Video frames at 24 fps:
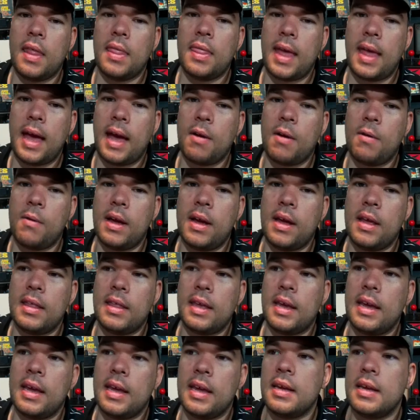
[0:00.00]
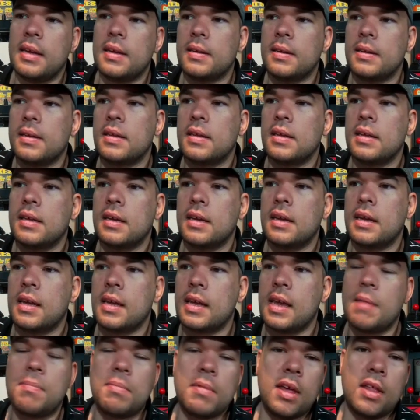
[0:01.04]
that way they can
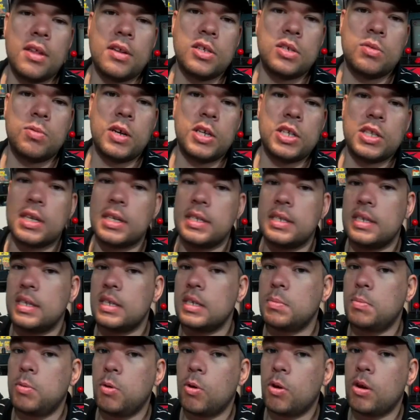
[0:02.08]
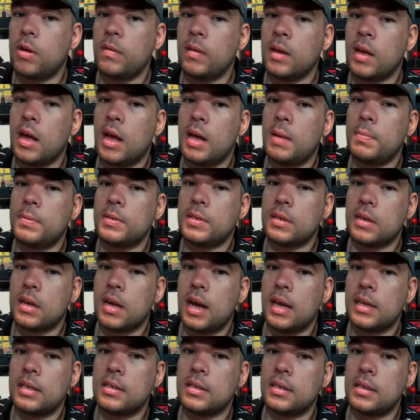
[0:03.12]
keep the other Switch because it is a portable
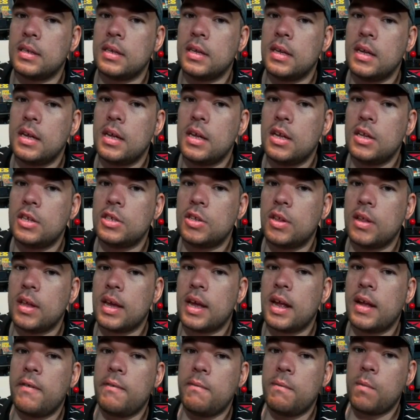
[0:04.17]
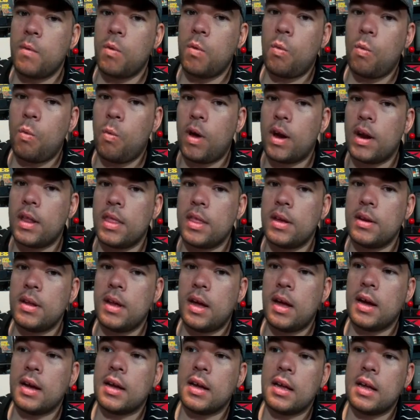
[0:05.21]
console. So they can have one on the
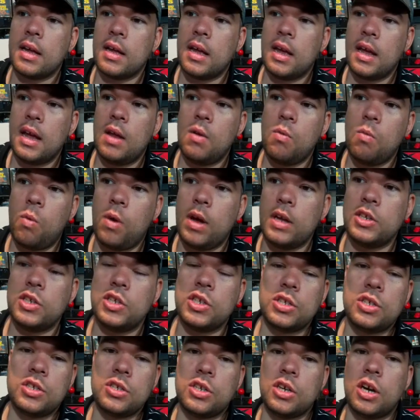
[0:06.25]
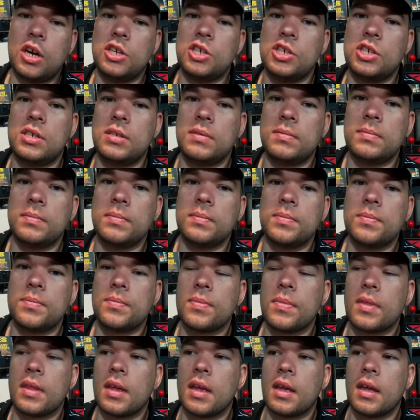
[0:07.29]
dock and one just charging
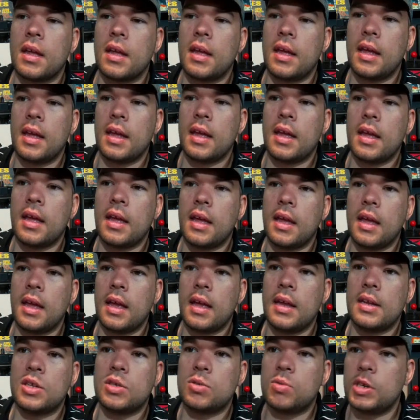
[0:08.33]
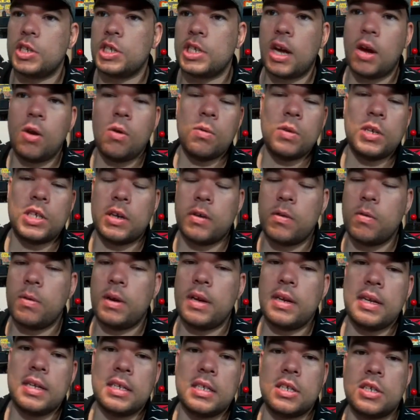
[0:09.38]
and switch out whichever one
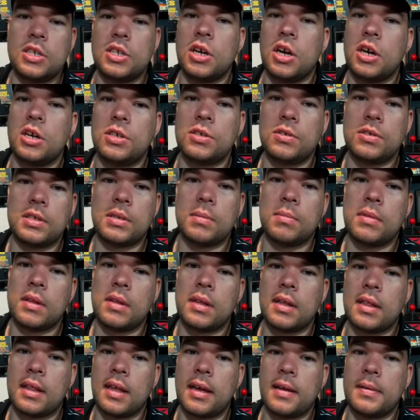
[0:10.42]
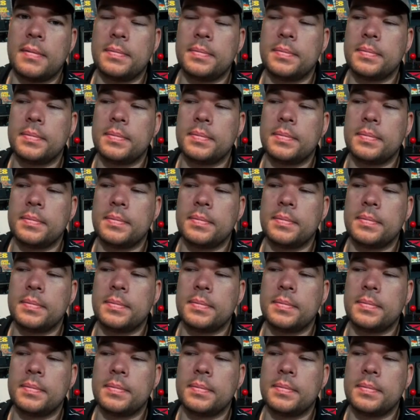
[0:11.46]
needs to charge or something like that.